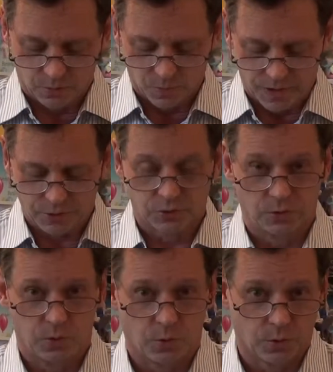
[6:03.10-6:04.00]
a
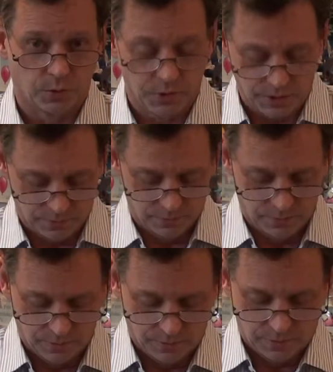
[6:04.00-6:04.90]
rational, orderly,
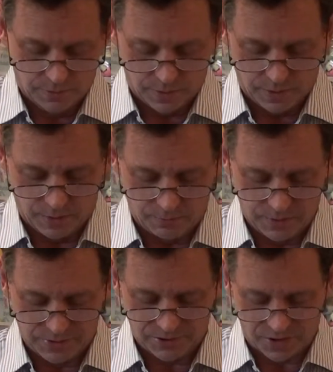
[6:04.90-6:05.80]

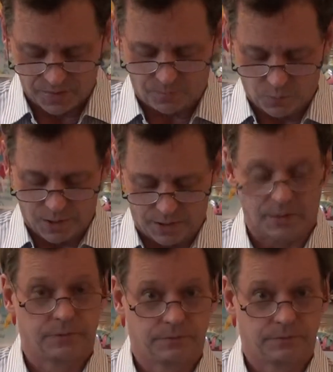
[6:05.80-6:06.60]
and safe way.